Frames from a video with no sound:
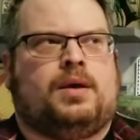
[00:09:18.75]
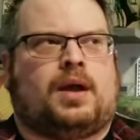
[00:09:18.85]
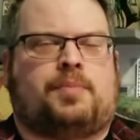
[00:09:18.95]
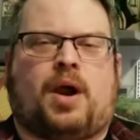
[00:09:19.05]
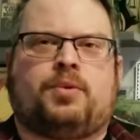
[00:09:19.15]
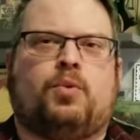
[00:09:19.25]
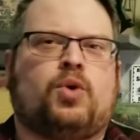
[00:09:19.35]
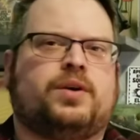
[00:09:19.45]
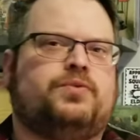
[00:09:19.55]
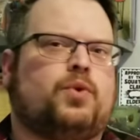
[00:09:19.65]
I probably
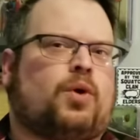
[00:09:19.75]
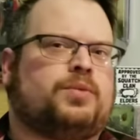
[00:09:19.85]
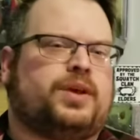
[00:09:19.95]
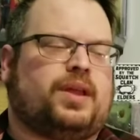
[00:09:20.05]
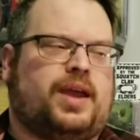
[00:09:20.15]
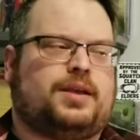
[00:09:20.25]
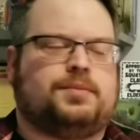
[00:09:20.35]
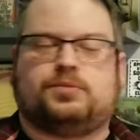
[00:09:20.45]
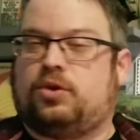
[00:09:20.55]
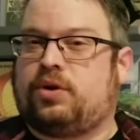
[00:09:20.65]
wouldn't have normally, like,
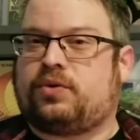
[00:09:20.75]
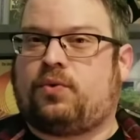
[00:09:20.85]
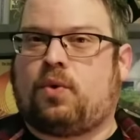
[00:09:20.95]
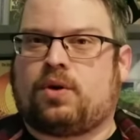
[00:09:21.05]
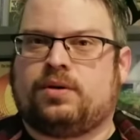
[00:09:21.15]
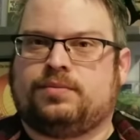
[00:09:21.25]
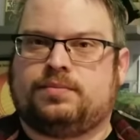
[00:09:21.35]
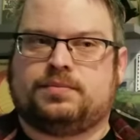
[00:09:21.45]
looked for,